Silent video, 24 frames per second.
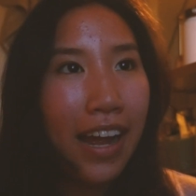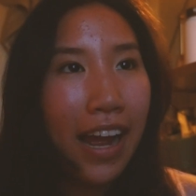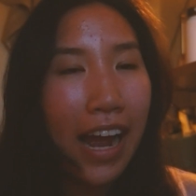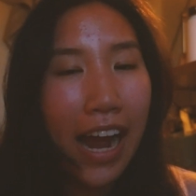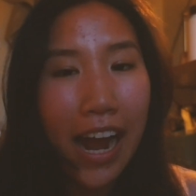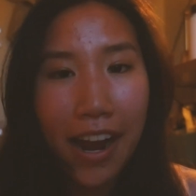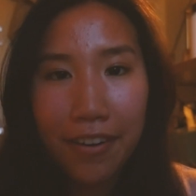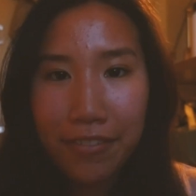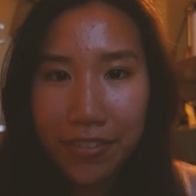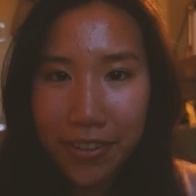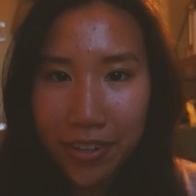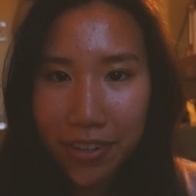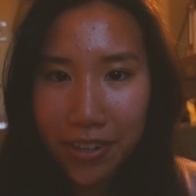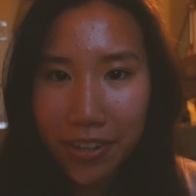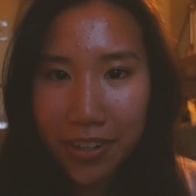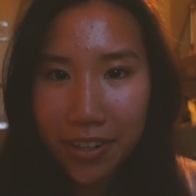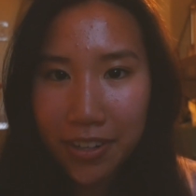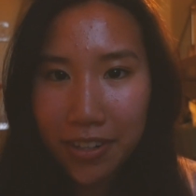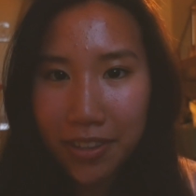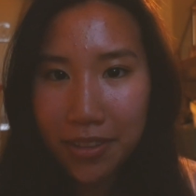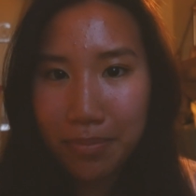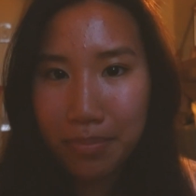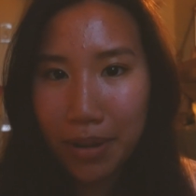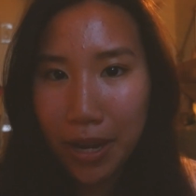
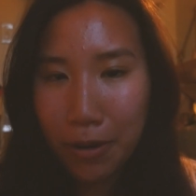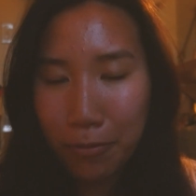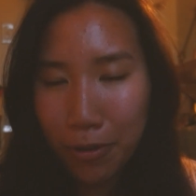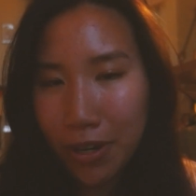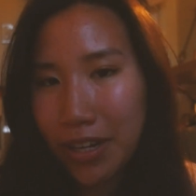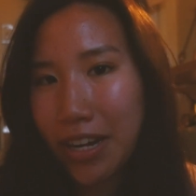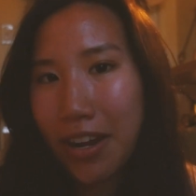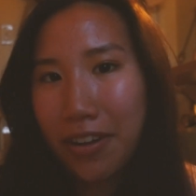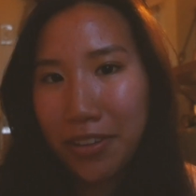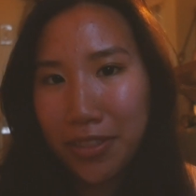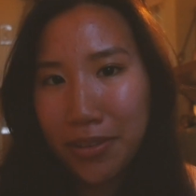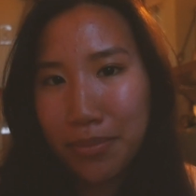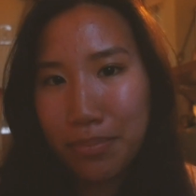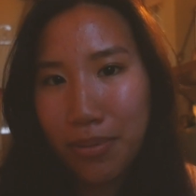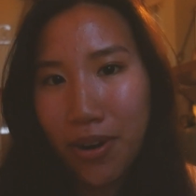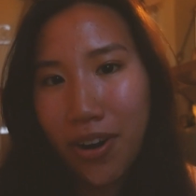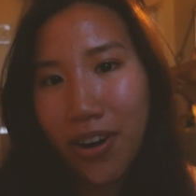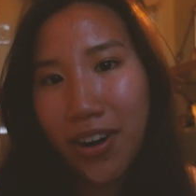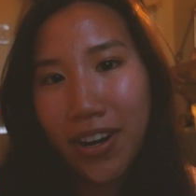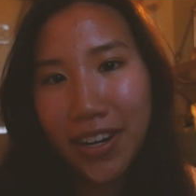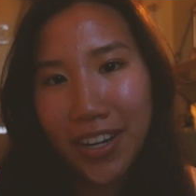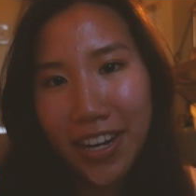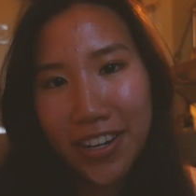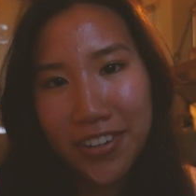after my workout in the
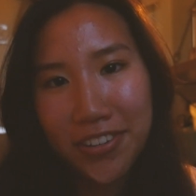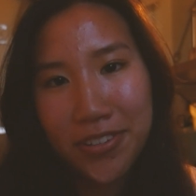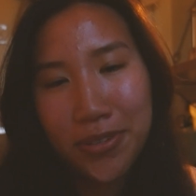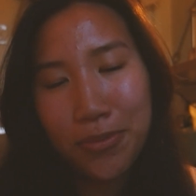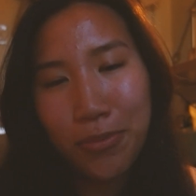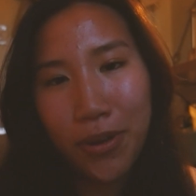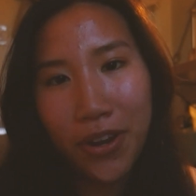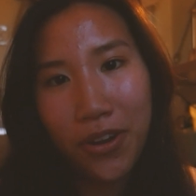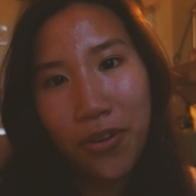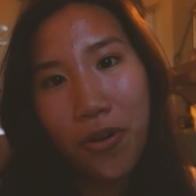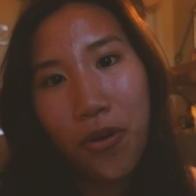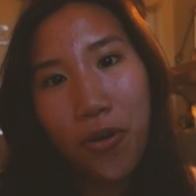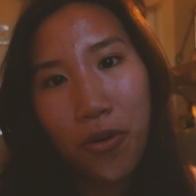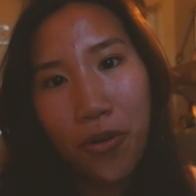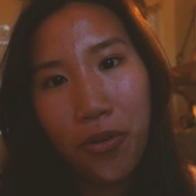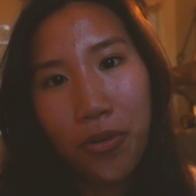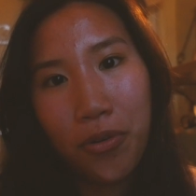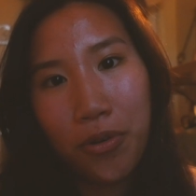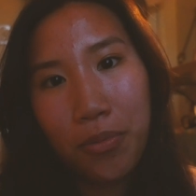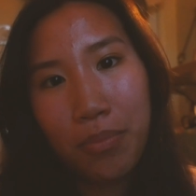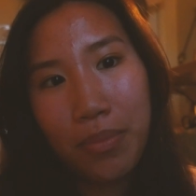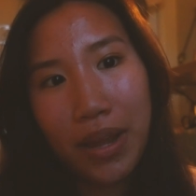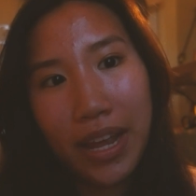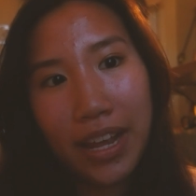park, I just went
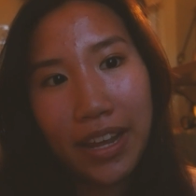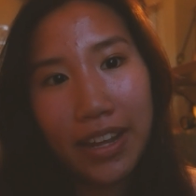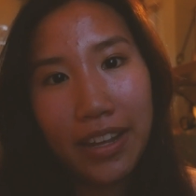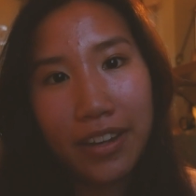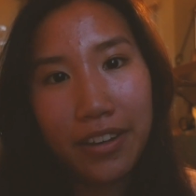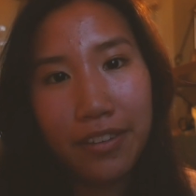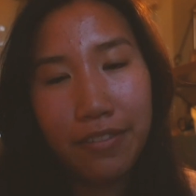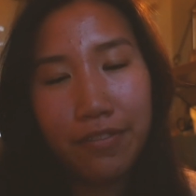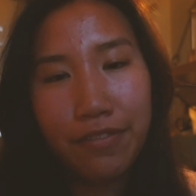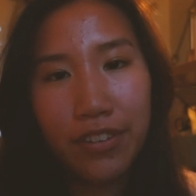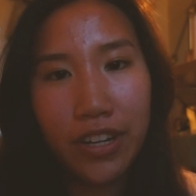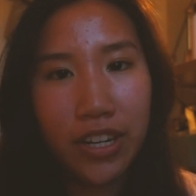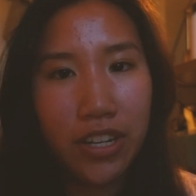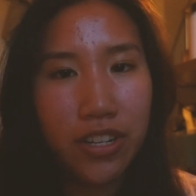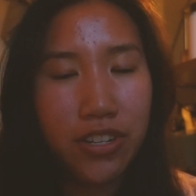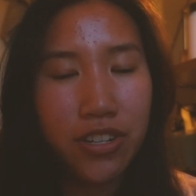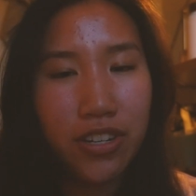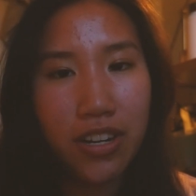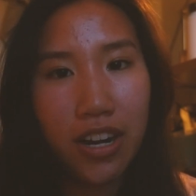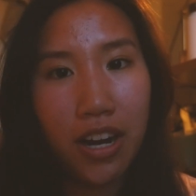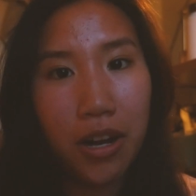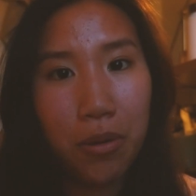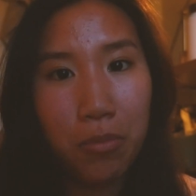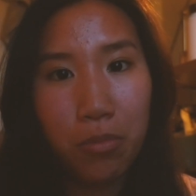home and finished
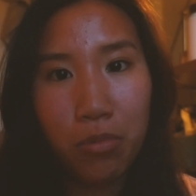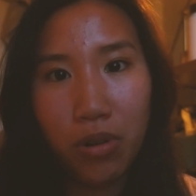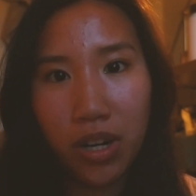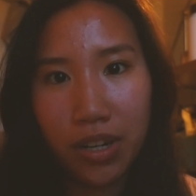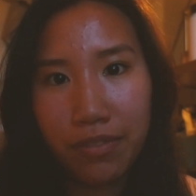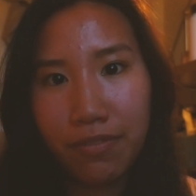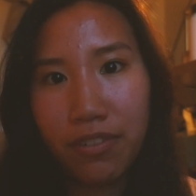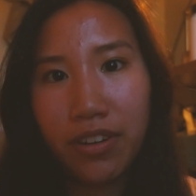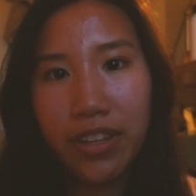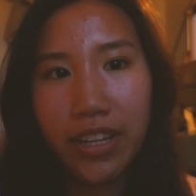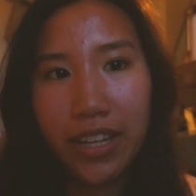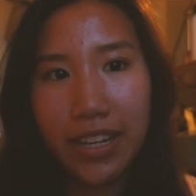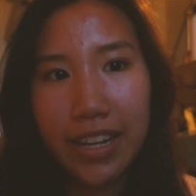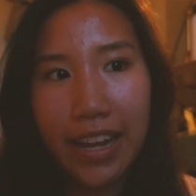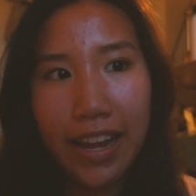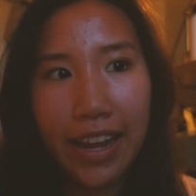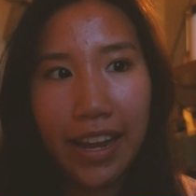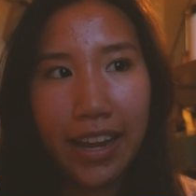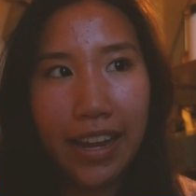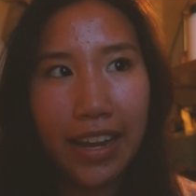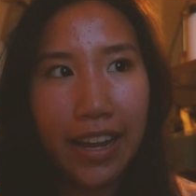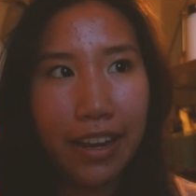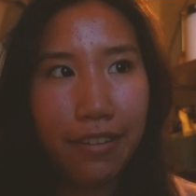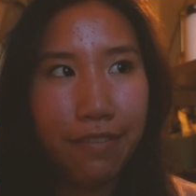up work for the
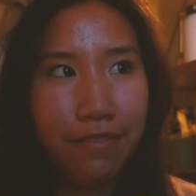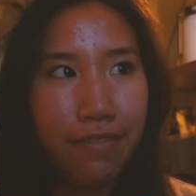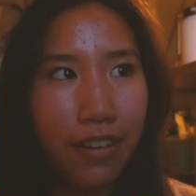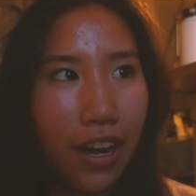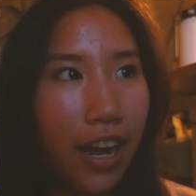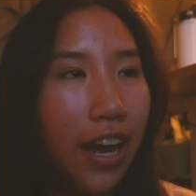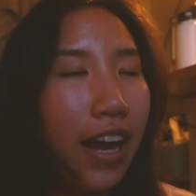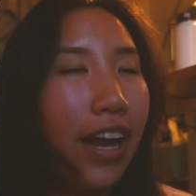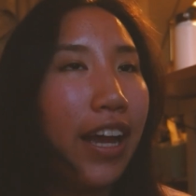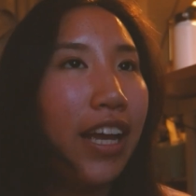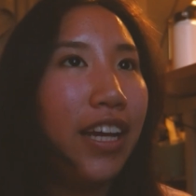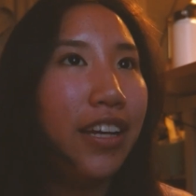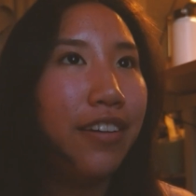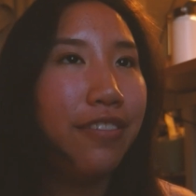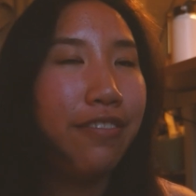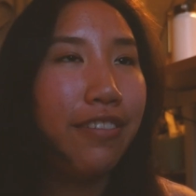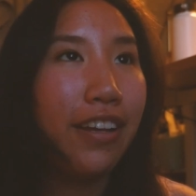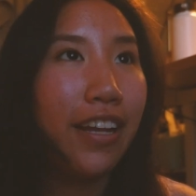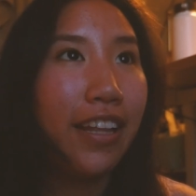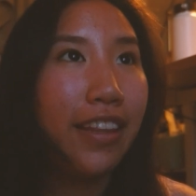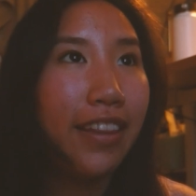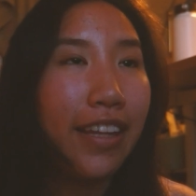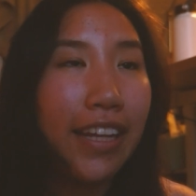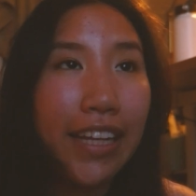day at five,
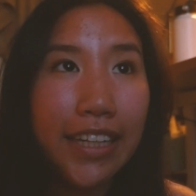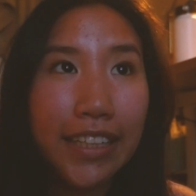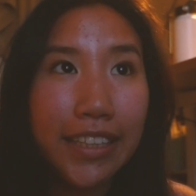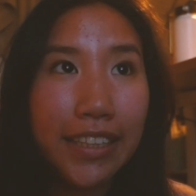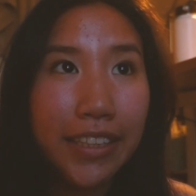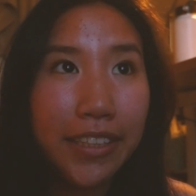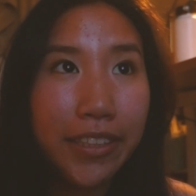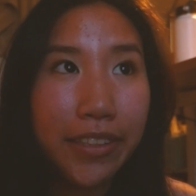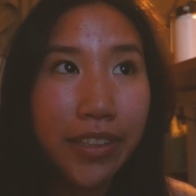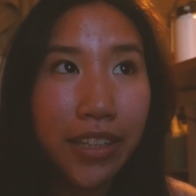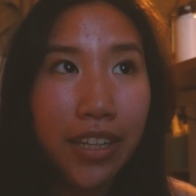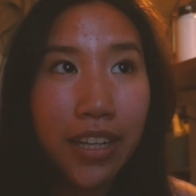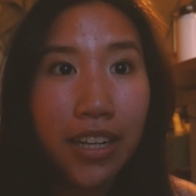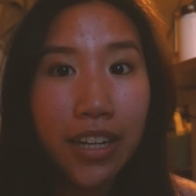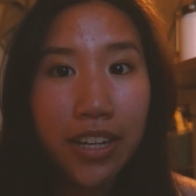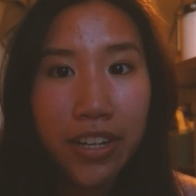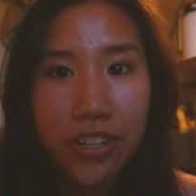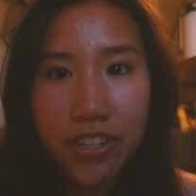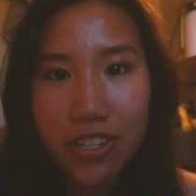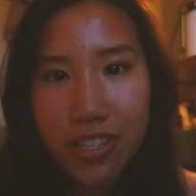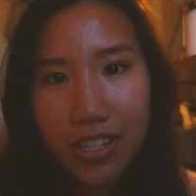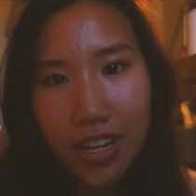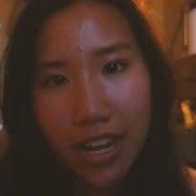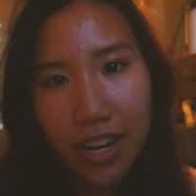and then
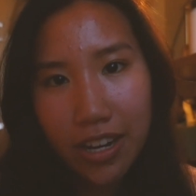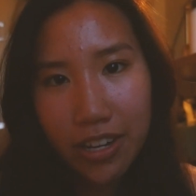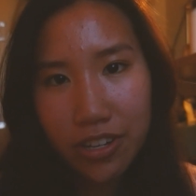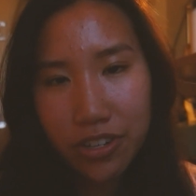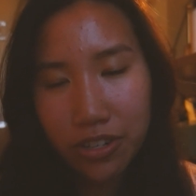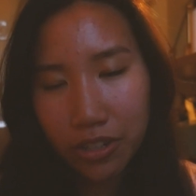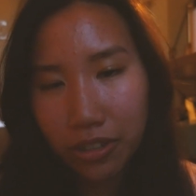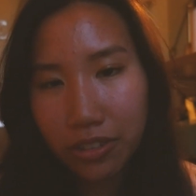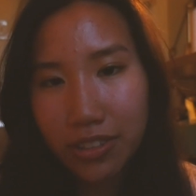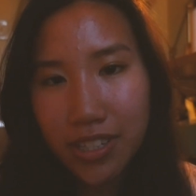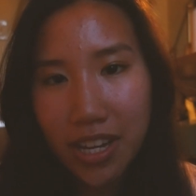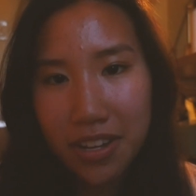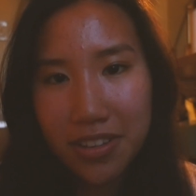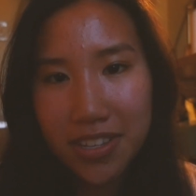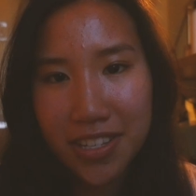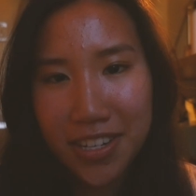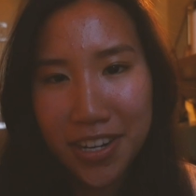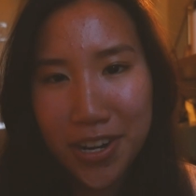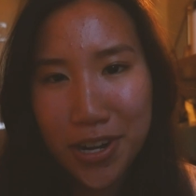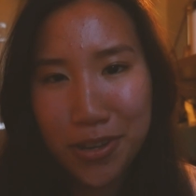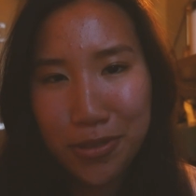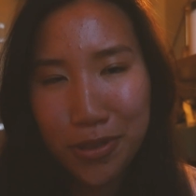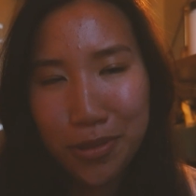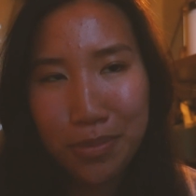just kind of chilled
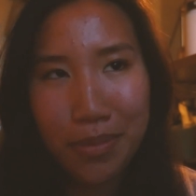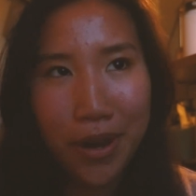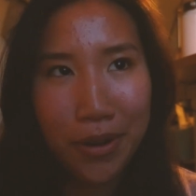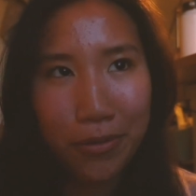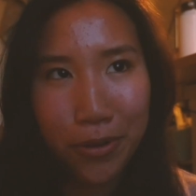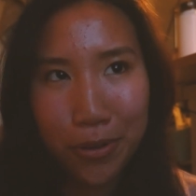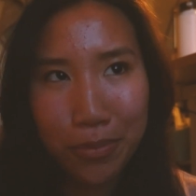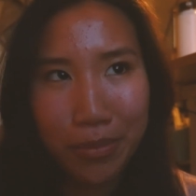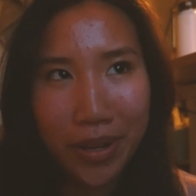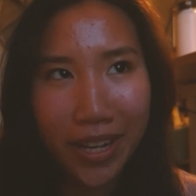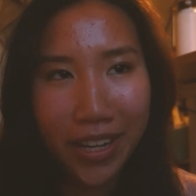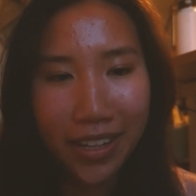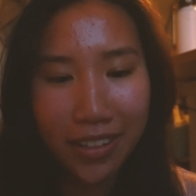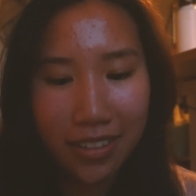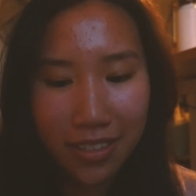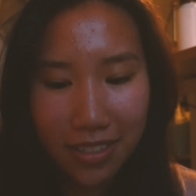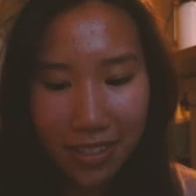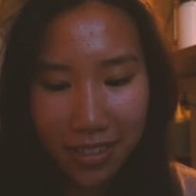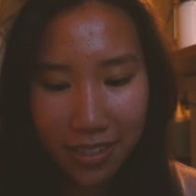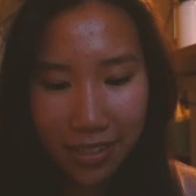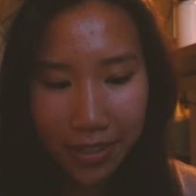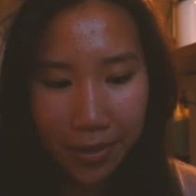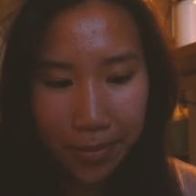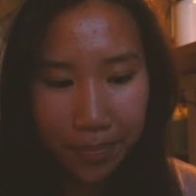downstairs with my
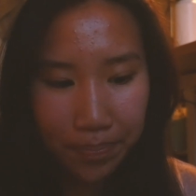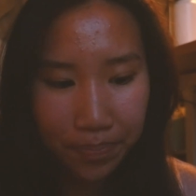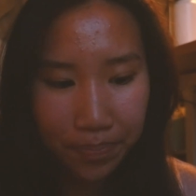roommates.